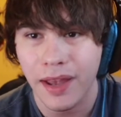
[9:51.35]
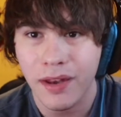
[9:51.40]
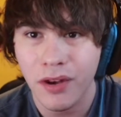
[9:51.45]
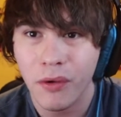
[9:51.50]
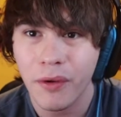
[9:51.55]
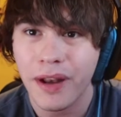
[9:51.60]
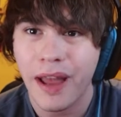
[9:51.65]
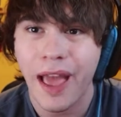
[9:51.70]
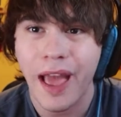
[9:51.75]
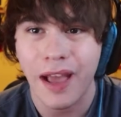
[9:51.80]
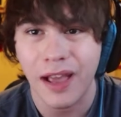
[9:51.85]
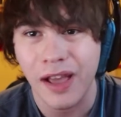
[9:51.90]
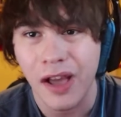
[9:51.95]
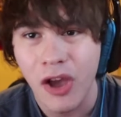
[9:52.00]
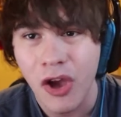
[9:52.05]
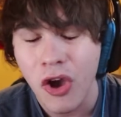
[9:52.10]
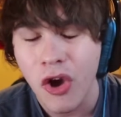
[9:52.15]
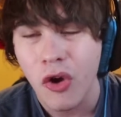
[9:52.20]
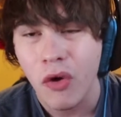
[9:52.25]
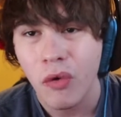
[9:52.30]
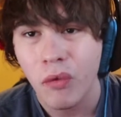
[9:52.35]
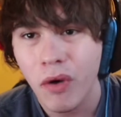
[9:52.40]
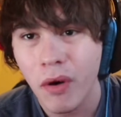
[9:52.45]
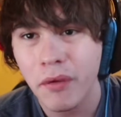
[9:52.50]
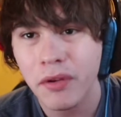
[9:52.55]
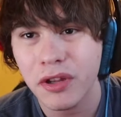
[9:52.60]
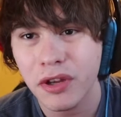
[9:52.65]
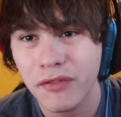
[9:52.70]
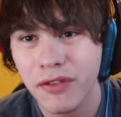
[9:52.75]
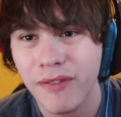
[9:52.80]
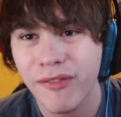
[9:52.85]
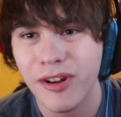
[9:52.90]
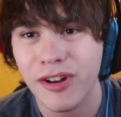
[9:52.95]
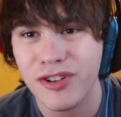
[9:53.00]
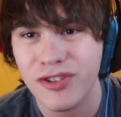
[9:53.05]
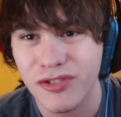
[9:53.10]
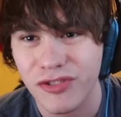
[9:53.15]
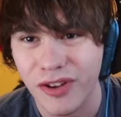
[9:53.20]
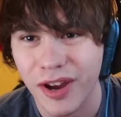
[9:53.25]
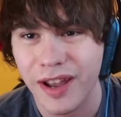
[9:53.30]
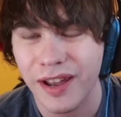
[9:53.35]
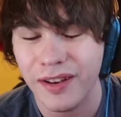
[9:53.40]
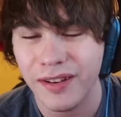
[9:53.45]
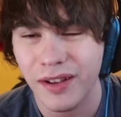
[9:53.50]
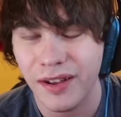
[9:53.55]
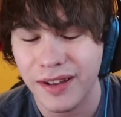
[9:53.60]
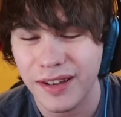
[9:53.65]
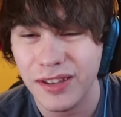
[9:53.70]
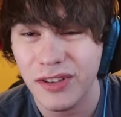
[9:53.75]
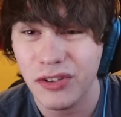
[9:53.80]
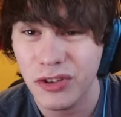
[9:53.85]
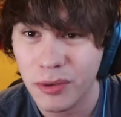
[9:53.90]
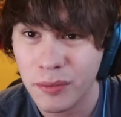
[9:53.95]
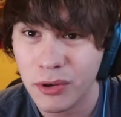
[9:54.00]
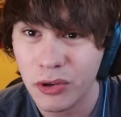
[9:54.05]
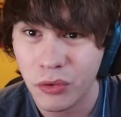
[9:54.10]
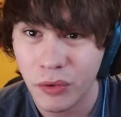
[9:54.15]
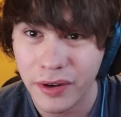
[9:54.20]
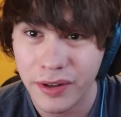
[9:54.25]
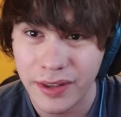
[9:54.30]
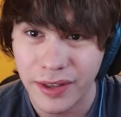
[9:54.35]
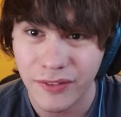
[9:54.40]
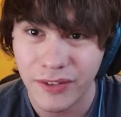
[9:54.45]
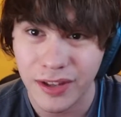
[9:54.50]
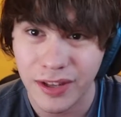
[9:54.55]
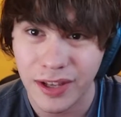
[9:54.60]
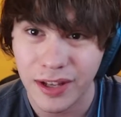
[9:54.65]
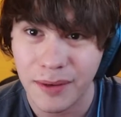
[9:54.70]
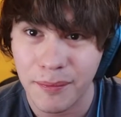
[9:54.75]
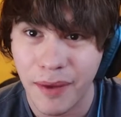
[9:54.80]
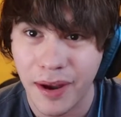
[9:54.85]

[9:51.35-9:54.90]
And what, heck, what was your favorite trend on YouTube in 2017?